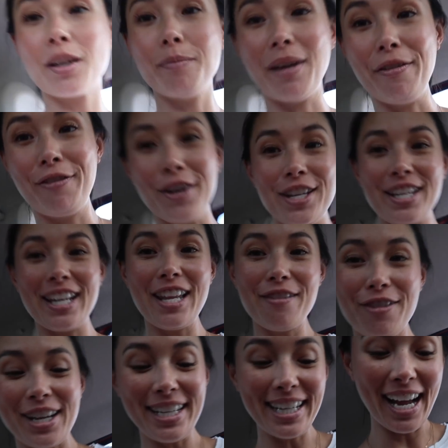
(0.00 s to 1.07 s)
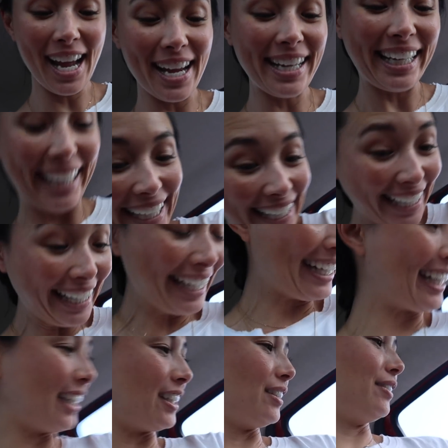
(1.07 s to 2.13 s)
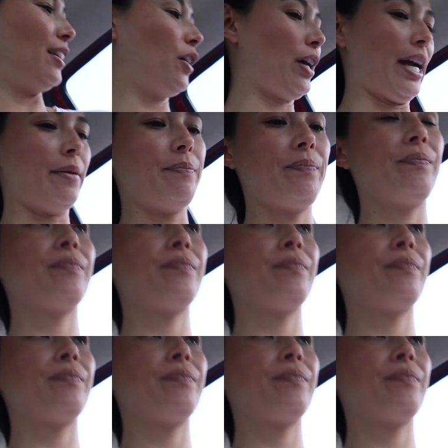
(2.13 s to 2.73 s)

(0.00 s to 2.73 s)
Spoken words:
My first delivery done. Eek! Okay.